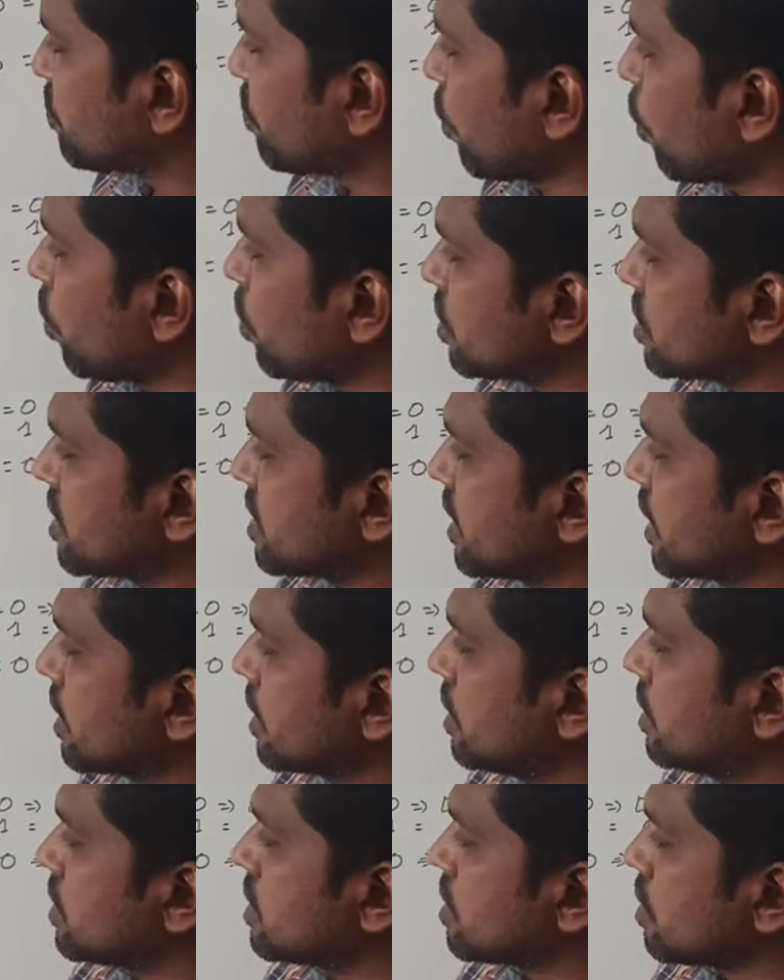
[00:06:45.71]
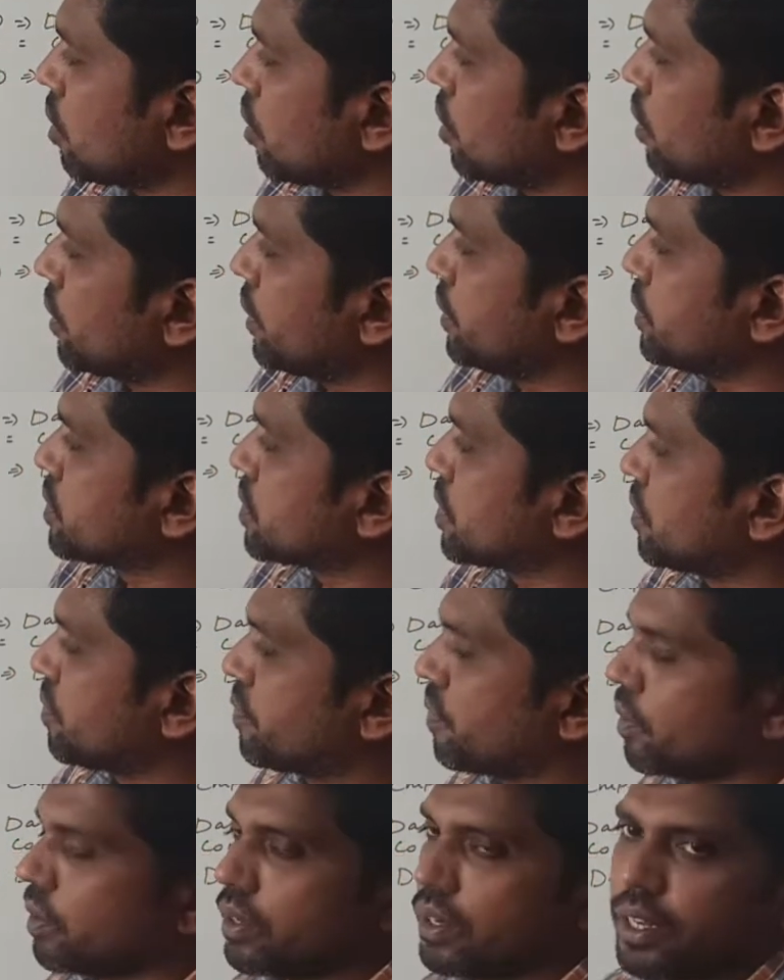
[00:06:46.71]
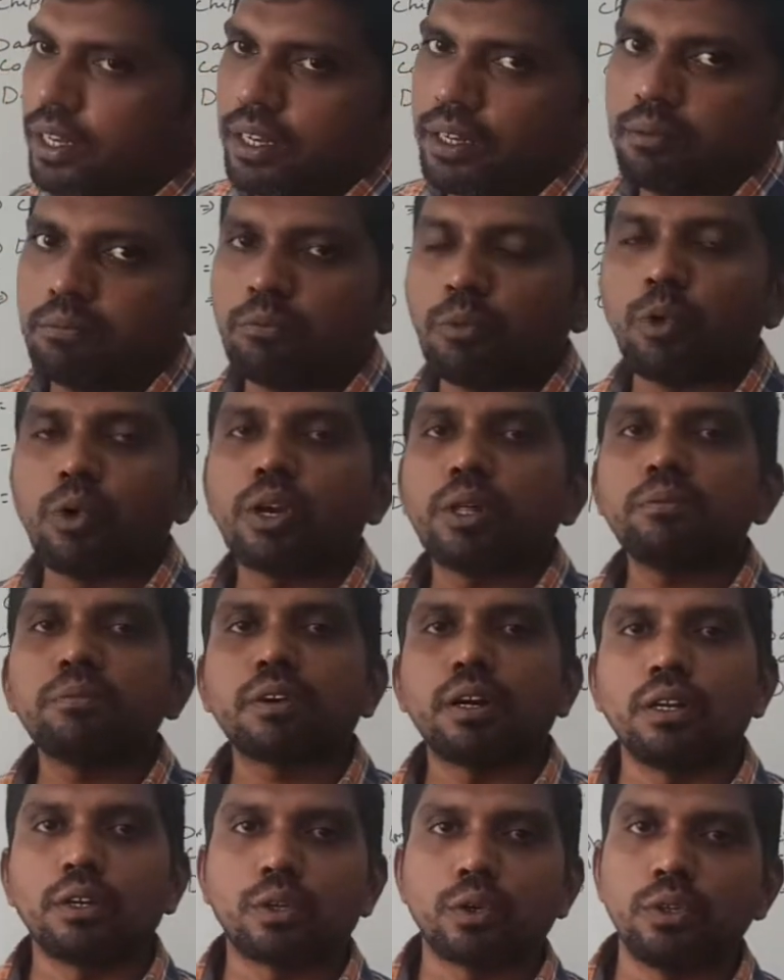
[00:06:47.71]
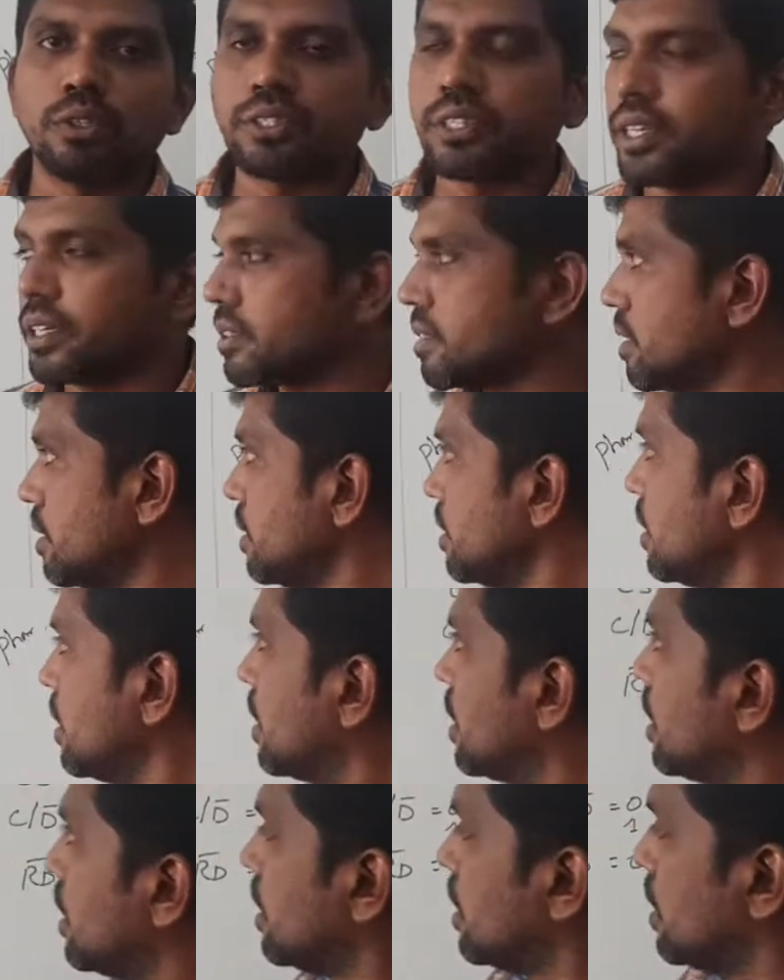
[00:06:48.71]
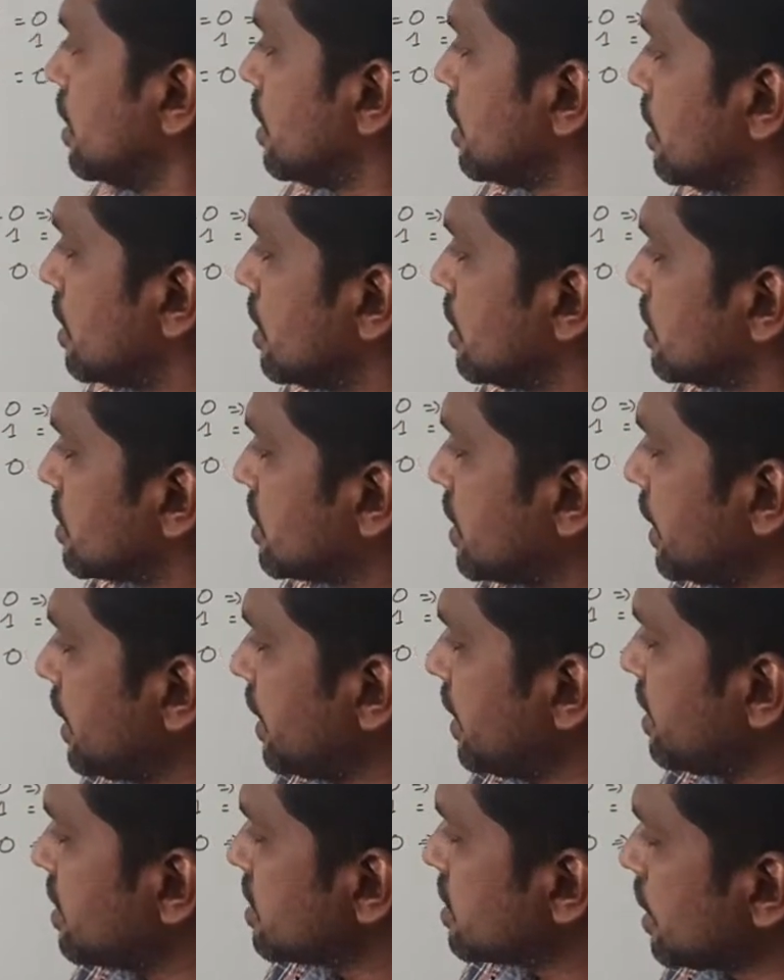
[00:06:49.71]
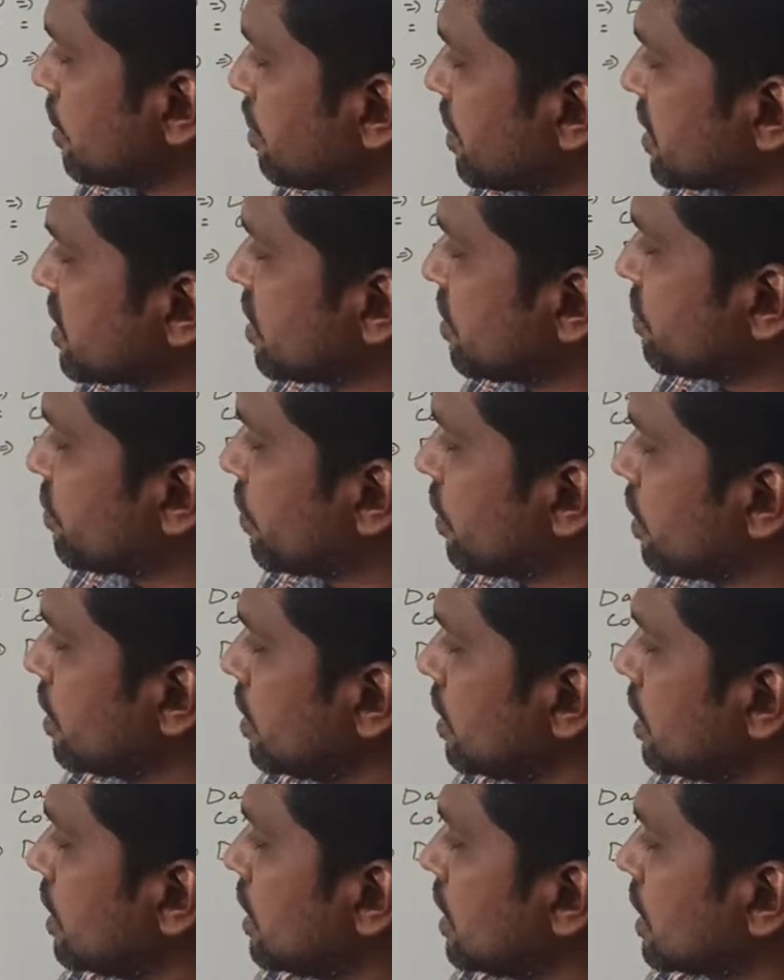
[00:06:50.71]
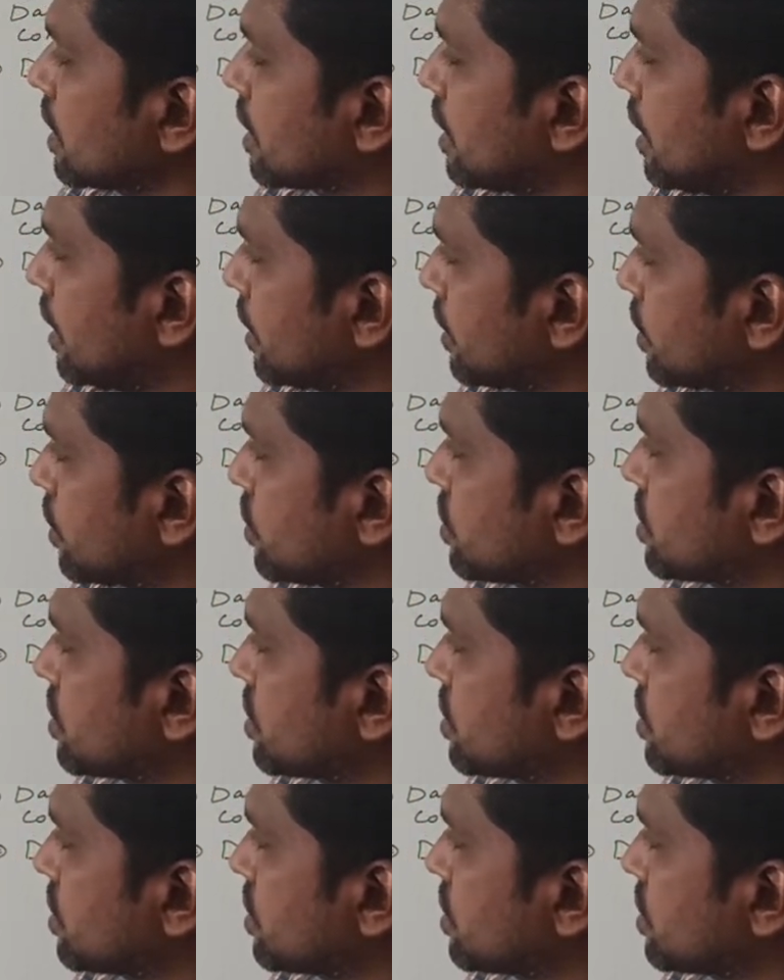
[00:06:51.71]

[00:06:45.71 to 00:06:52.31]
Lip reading: four signals are used for modem control section. CTS represent for clear to